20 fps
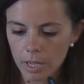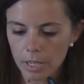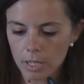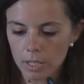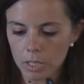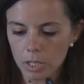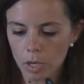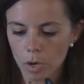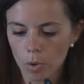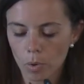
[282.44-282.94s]

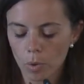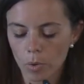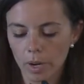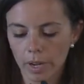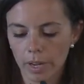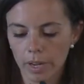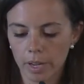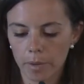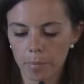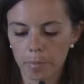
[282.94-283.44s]
So,
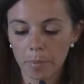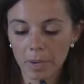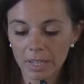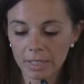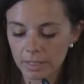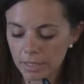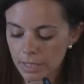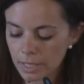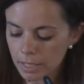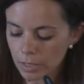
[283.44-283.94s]

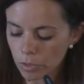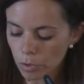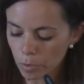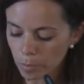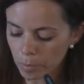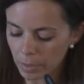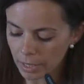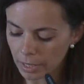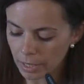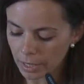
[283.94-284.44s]
but this
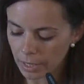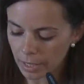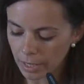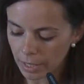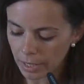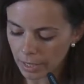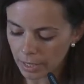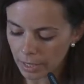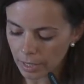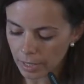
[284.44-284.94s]
normal
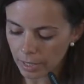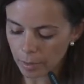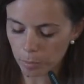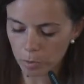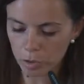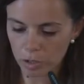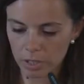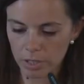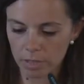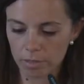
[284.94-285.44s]

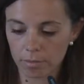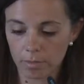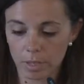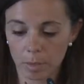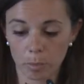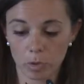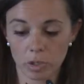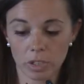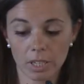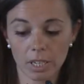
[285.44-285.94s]

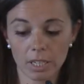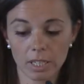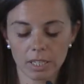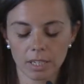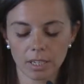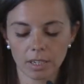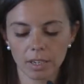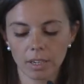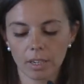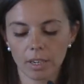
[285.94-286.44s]

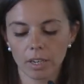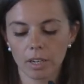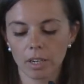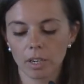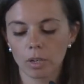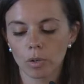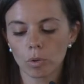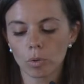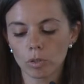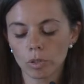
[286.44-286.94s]
hemostasia
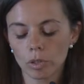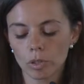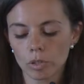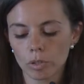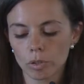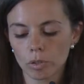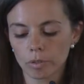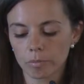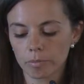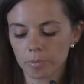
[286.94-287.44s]
could
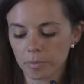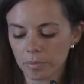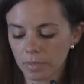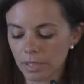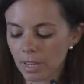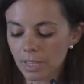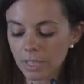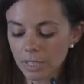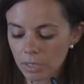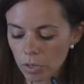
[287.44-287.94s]
also
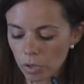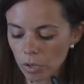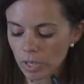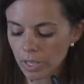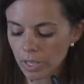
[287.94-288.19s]
is